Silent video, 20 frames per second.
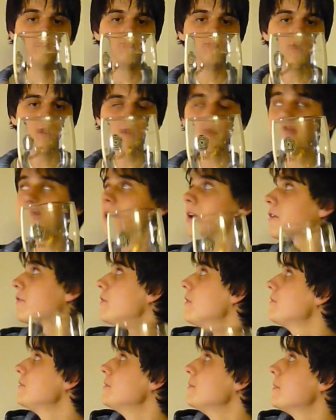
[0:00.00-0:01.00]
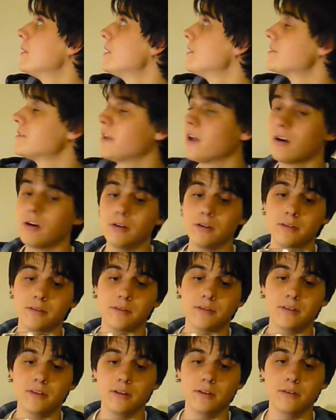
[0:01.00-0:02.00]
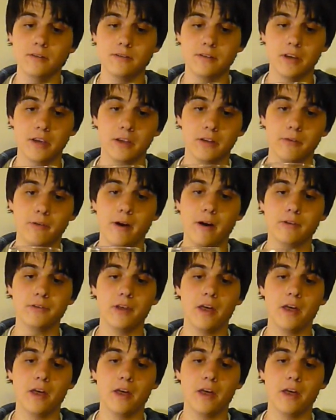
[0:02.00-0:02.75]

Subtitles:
It's been like 15 minutes now and it's still sticking around.